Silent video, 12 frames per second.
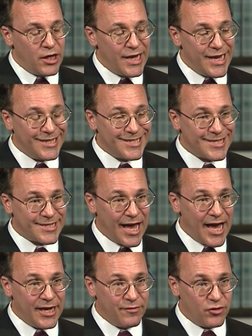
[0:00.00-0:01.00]

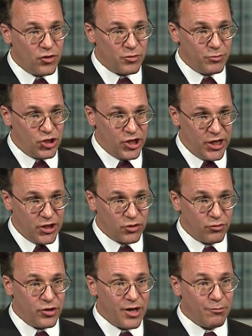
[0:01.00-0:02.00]
Inside of those machines
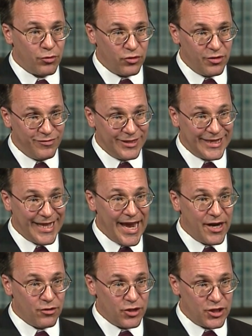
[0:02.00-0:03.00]
are a number of
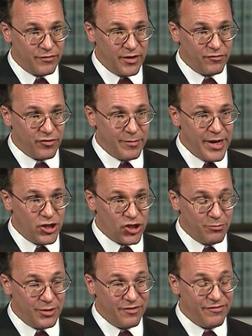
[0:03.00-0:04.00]
layers of
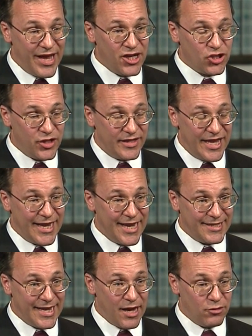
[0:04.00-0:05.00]
information, but eventually they
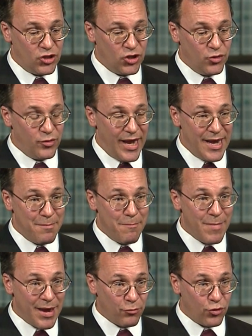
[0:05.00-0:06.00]
get down to a
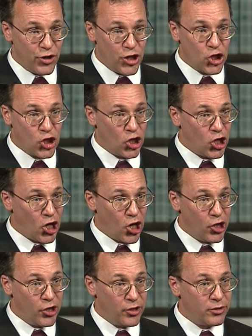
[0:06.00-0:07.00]
memory
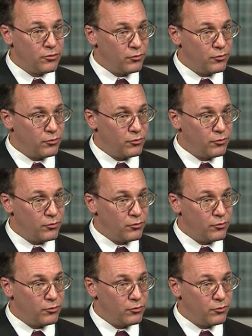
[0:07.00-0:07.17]
card,